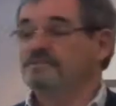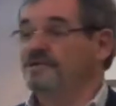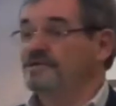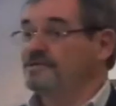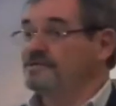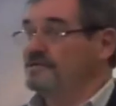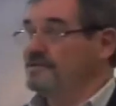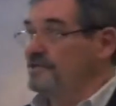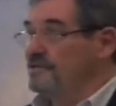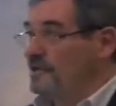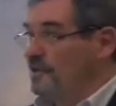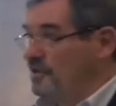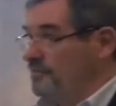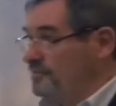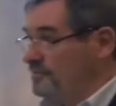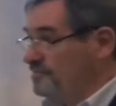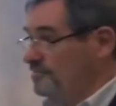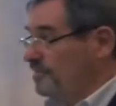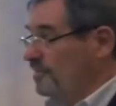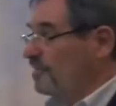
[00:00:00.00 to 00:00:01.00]
and in the
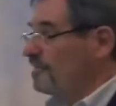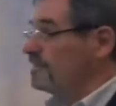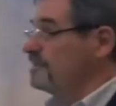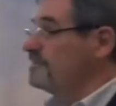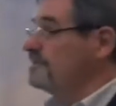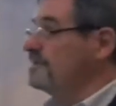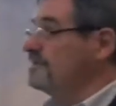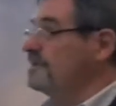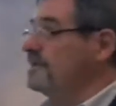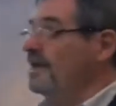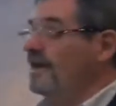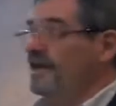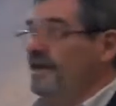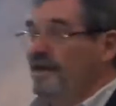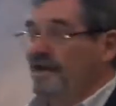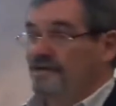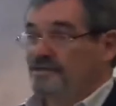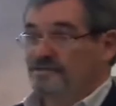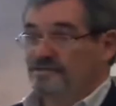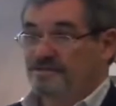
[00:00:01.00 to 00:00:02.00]
other party, and